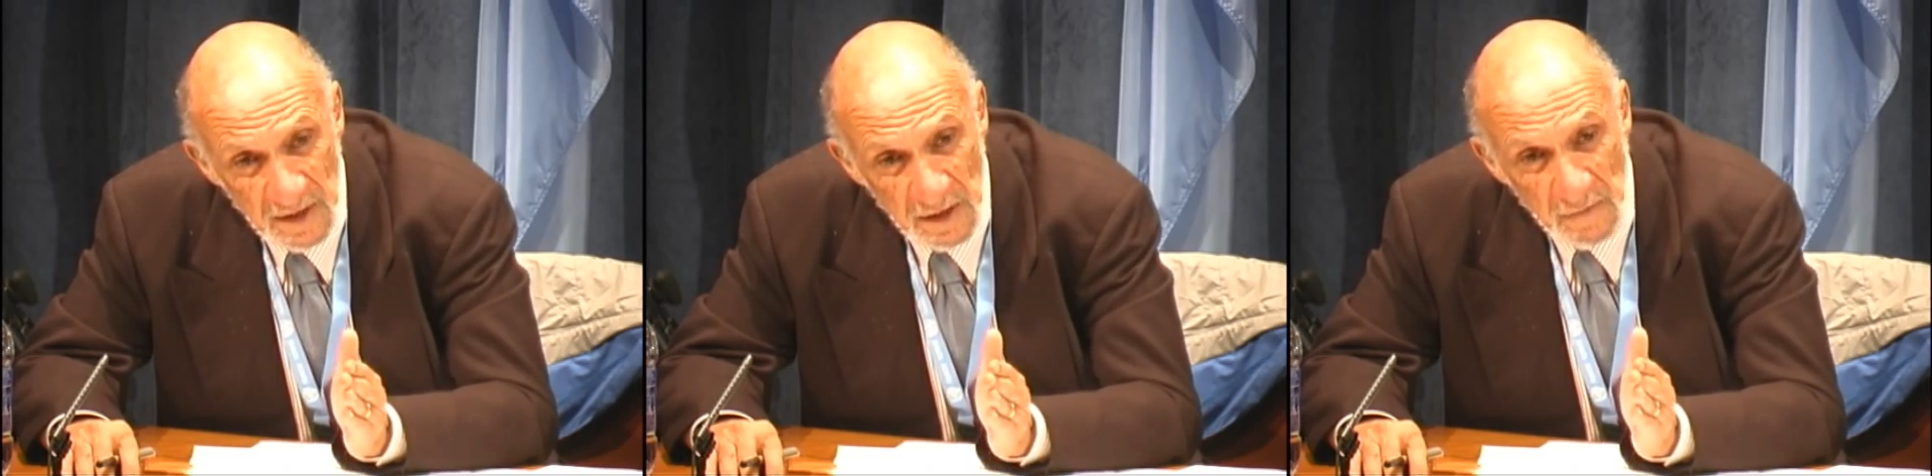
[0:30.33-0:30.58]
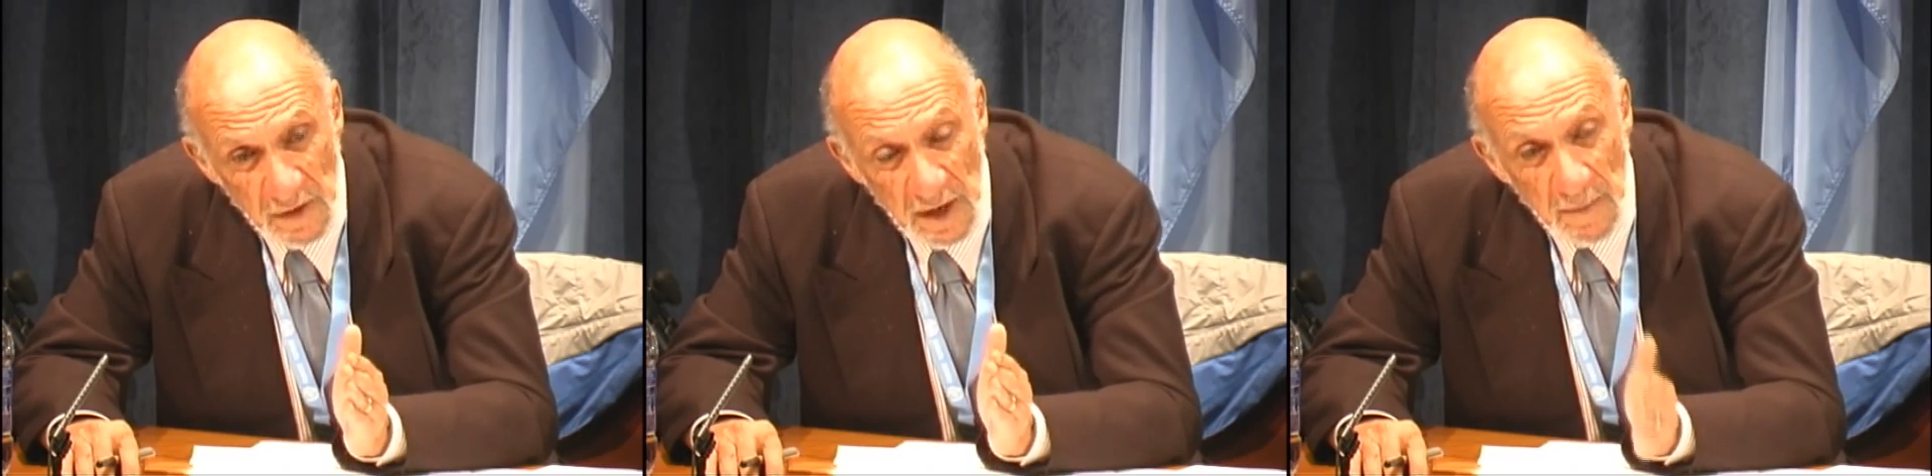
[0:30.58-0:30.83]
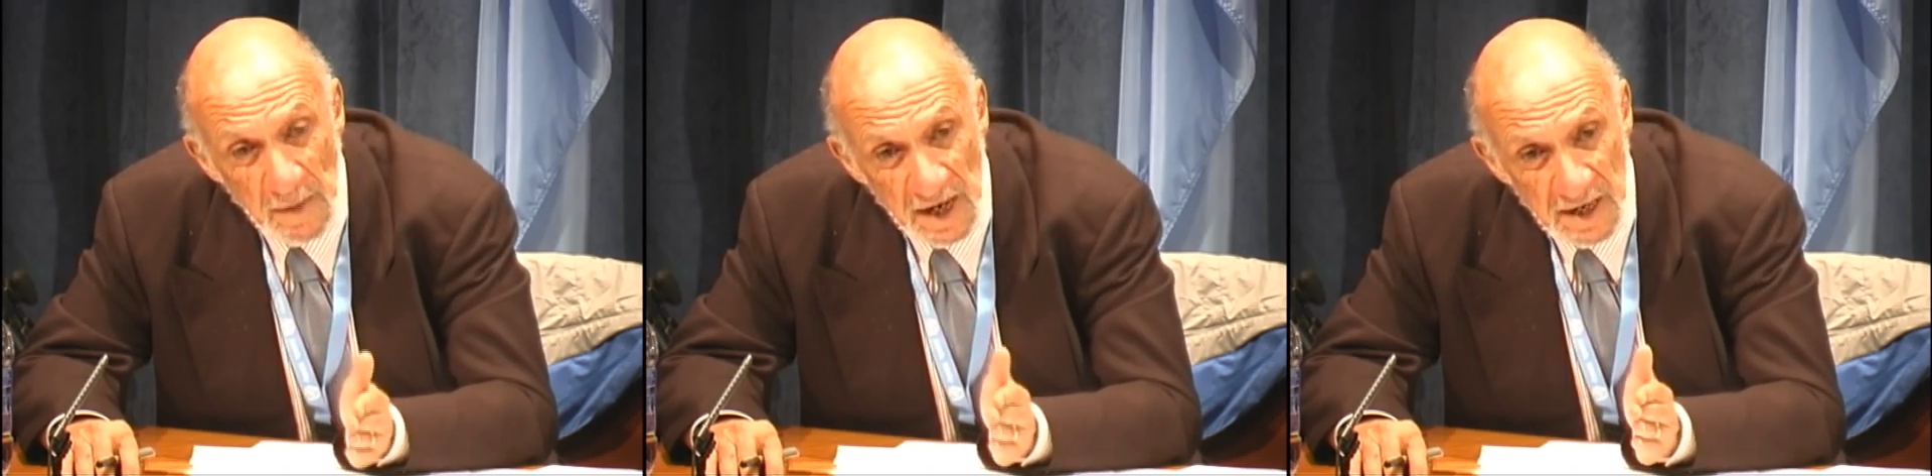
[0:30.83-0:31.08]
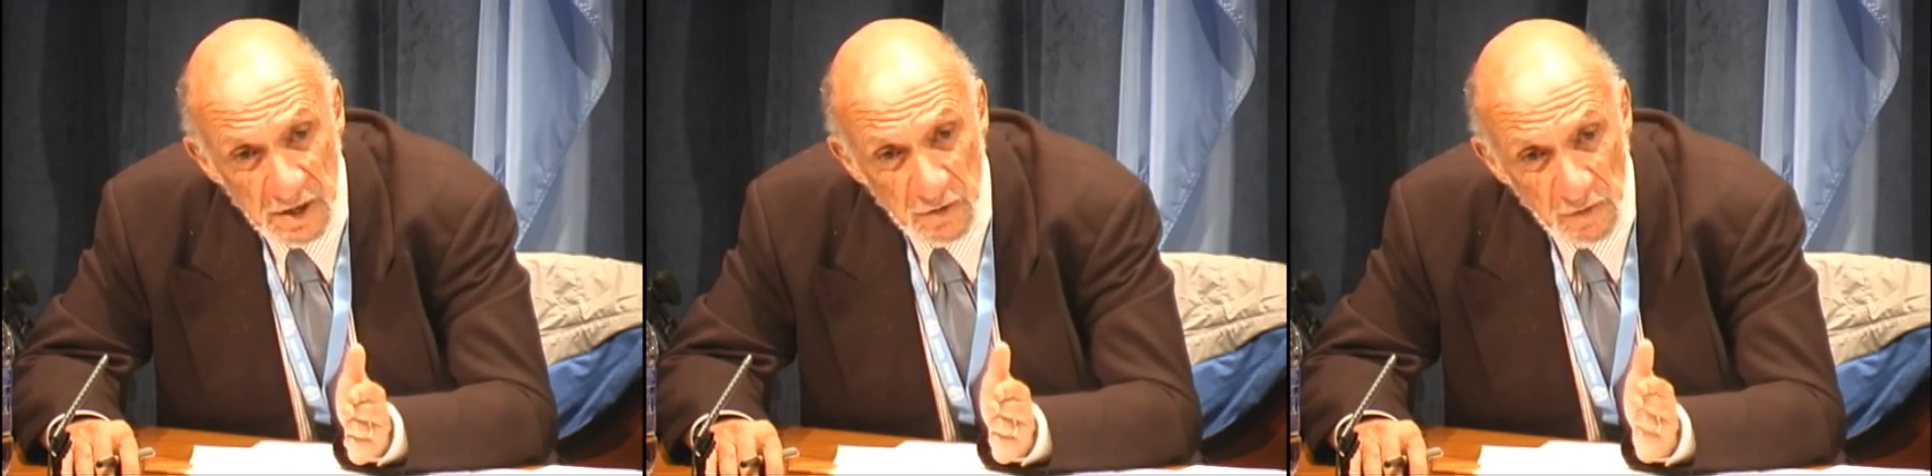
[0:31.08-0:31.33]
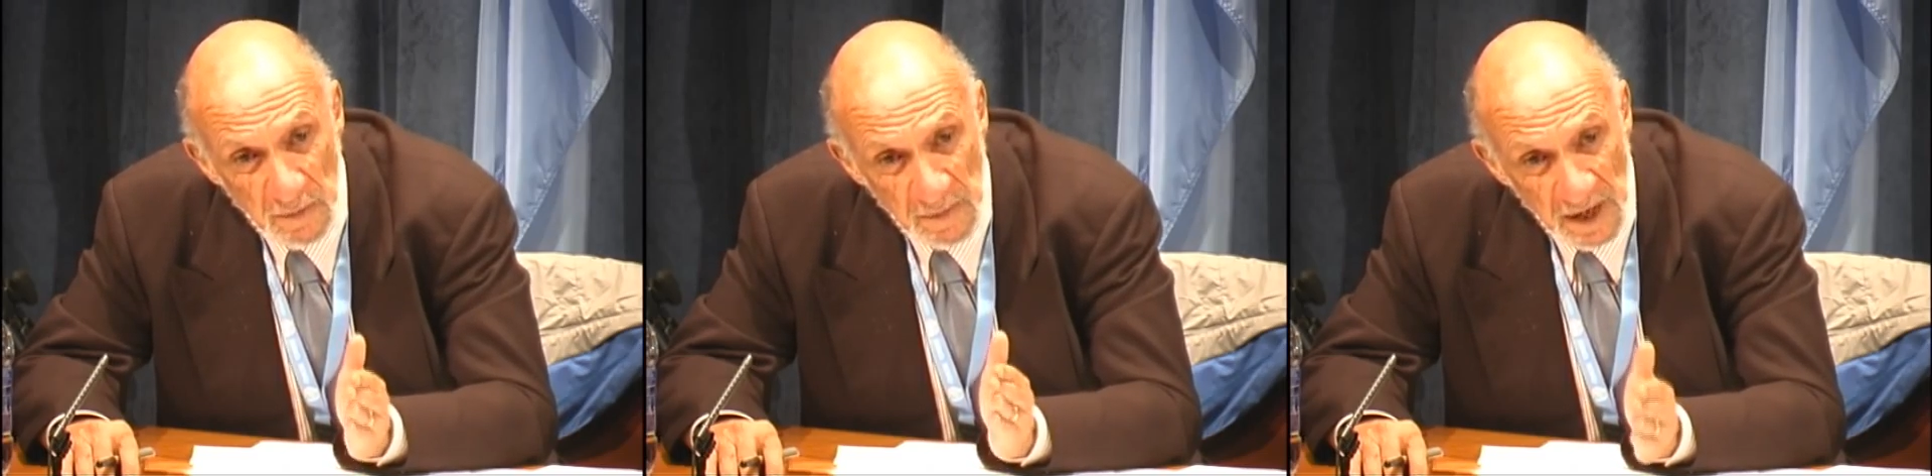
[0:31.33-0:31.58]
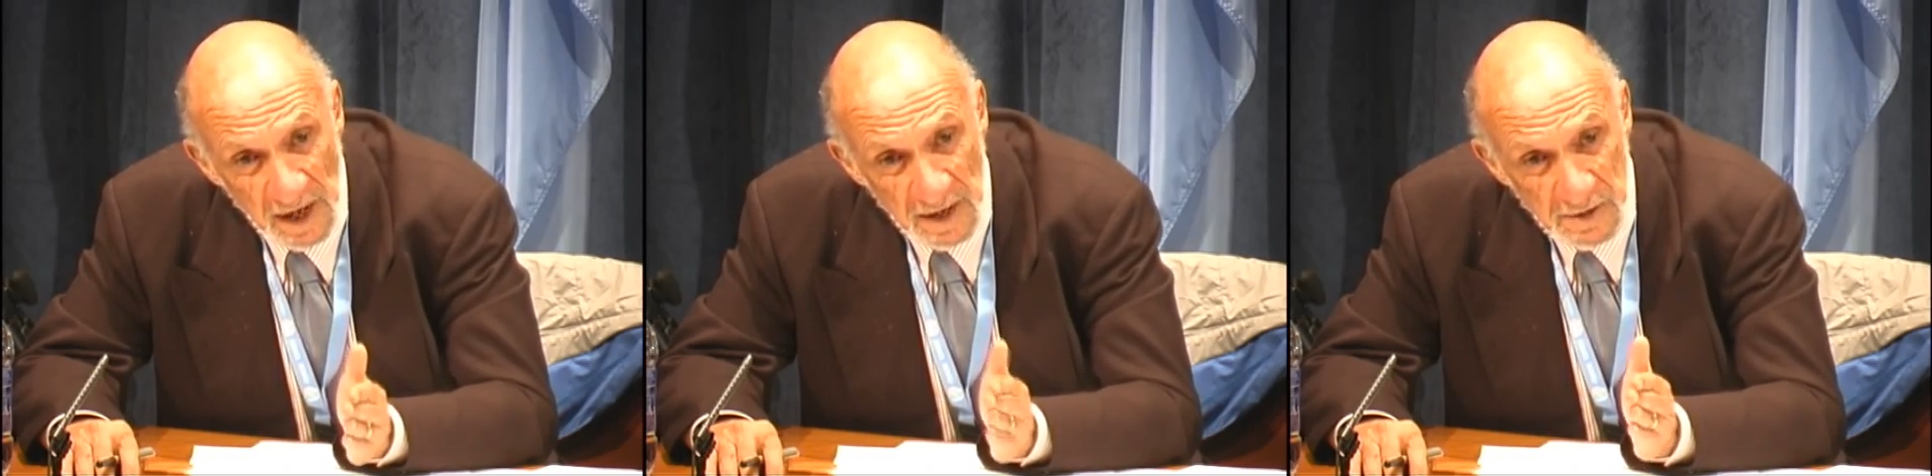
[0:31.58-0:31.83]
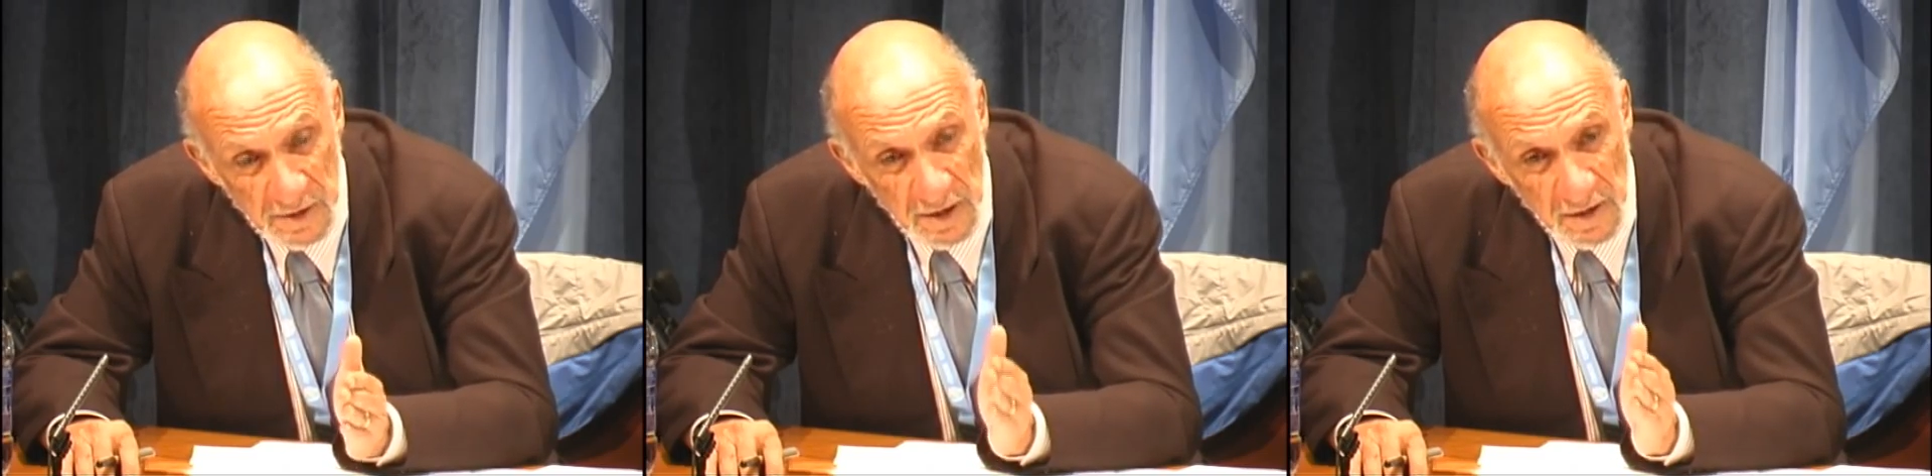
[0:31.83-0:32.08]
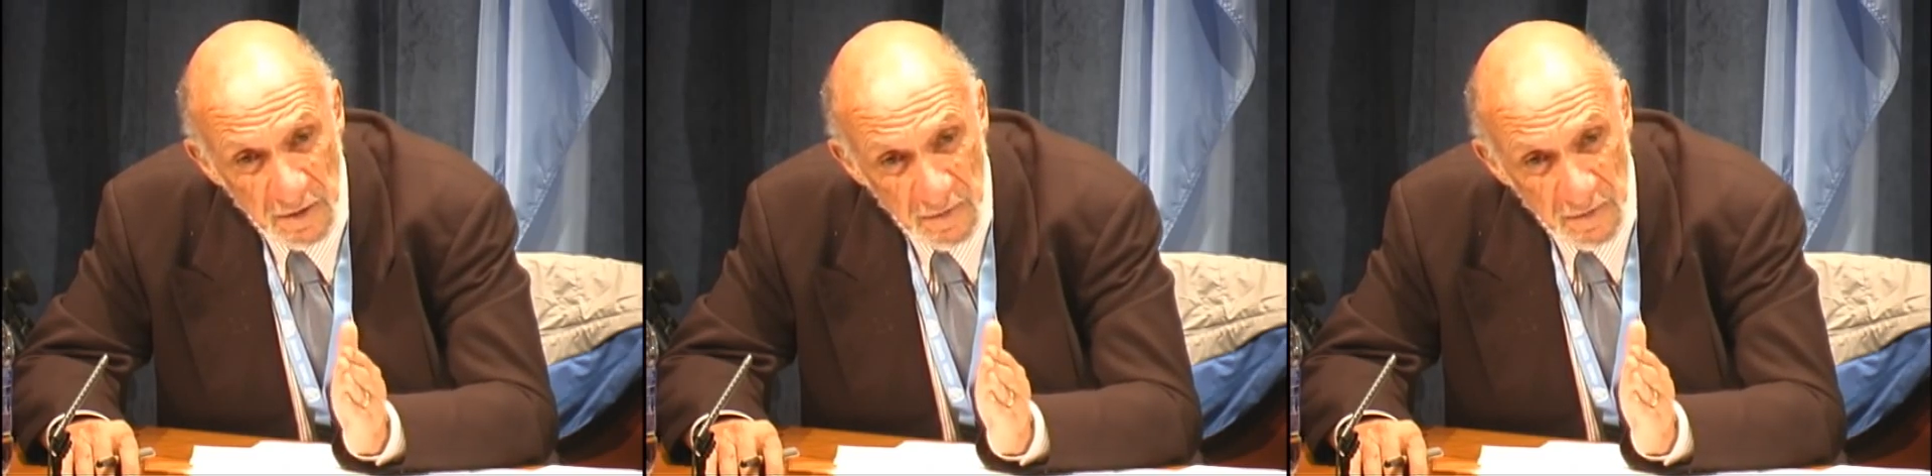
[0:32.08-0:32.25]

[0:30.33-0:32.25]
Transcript: if it emanates from Gaza